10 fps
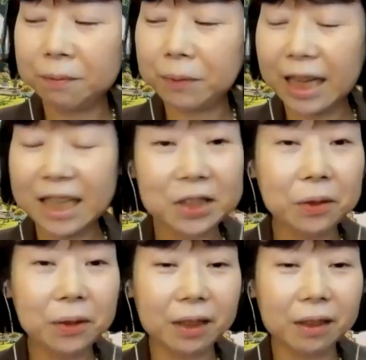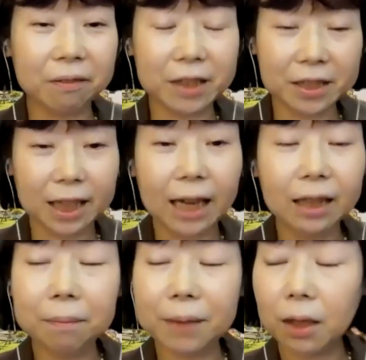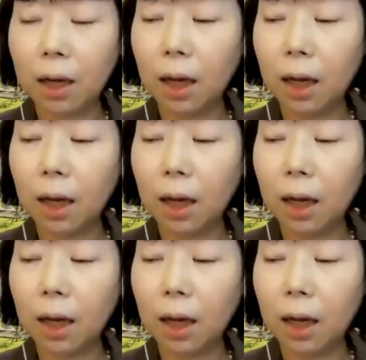less so with Iran, but